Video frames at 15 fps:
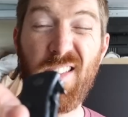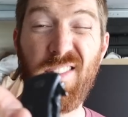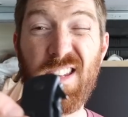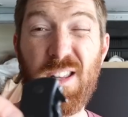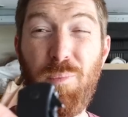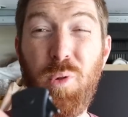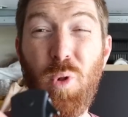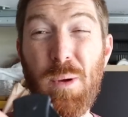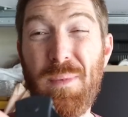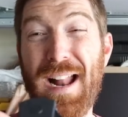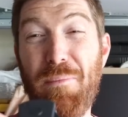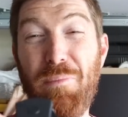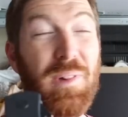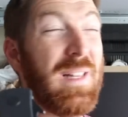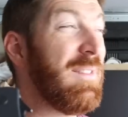Now the deployment,
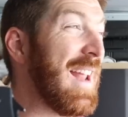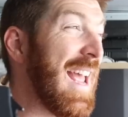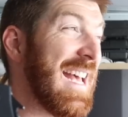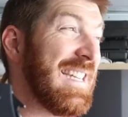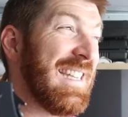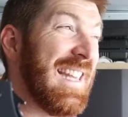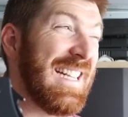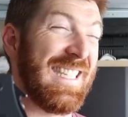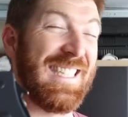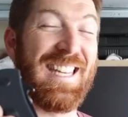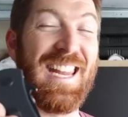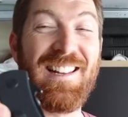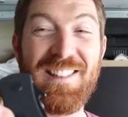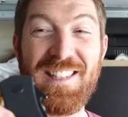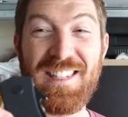I believe it has like
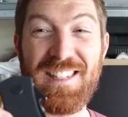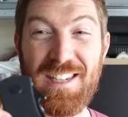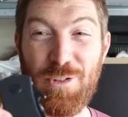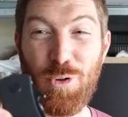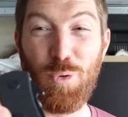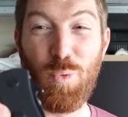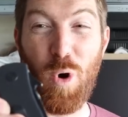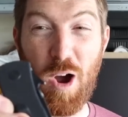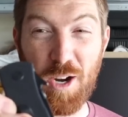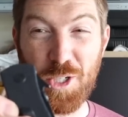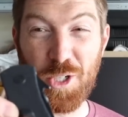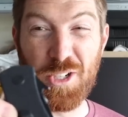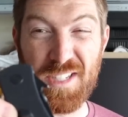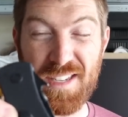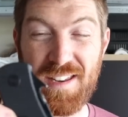stainless steel
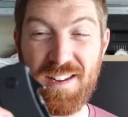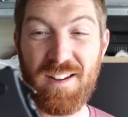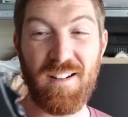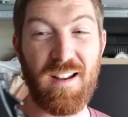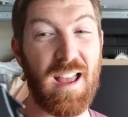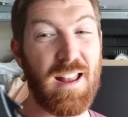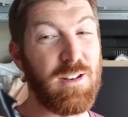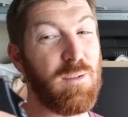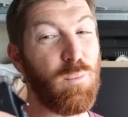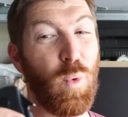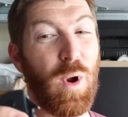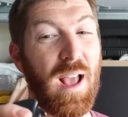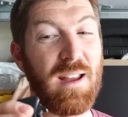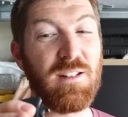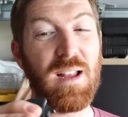washers in here. I,
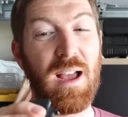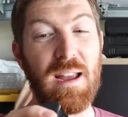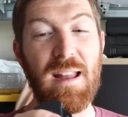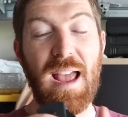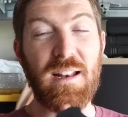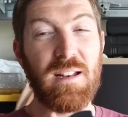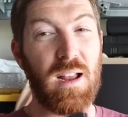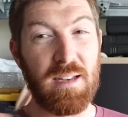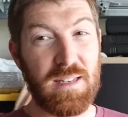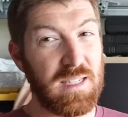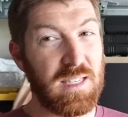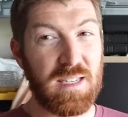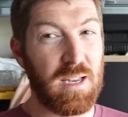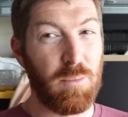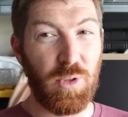when I, I had I
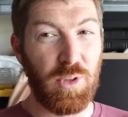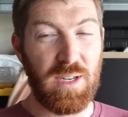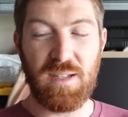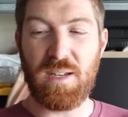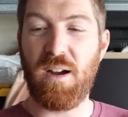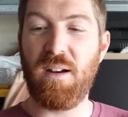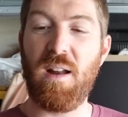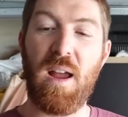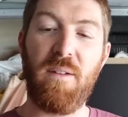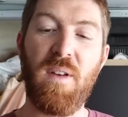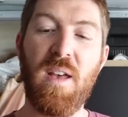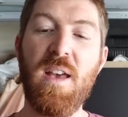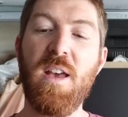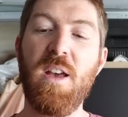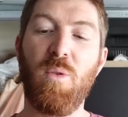disassembled the entire knife
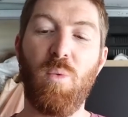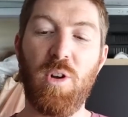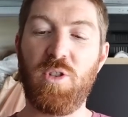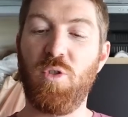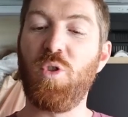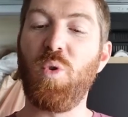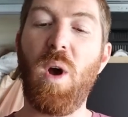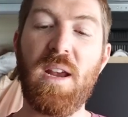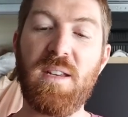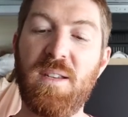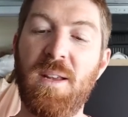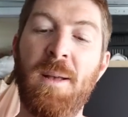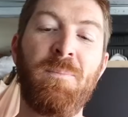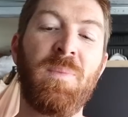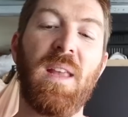once or twice.